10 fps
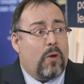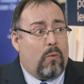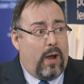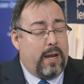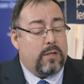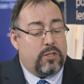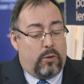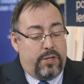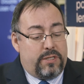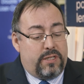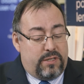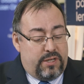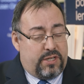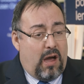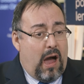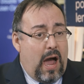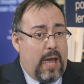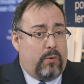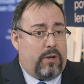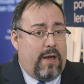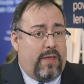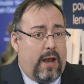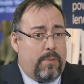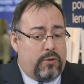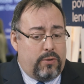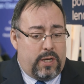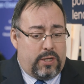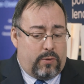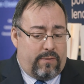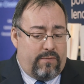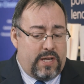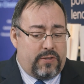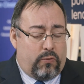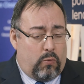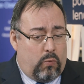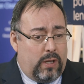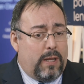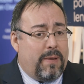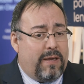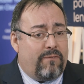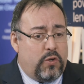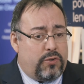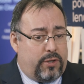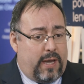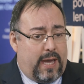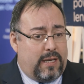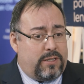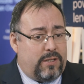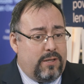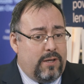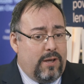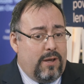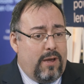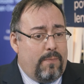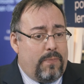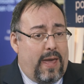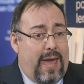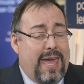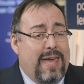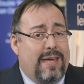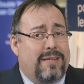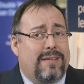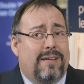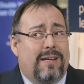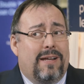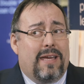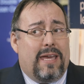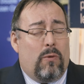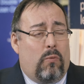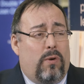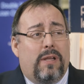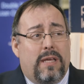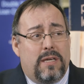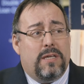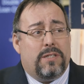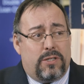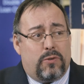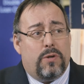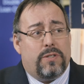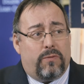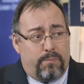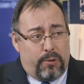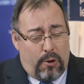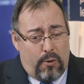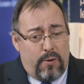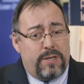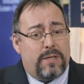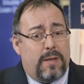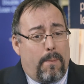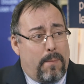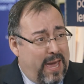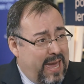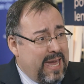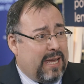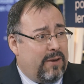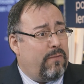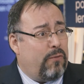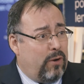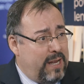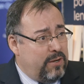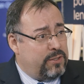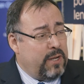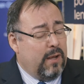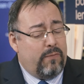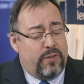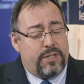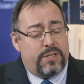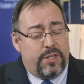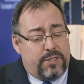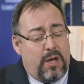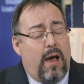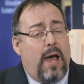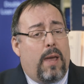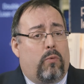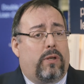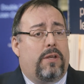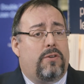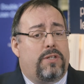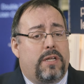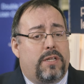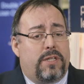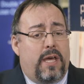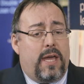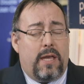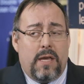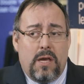right? So this is the time when you have that opportunity to invest for really big future gains, and it really is a source of current pain for lenders. This is the time when lenders need to say,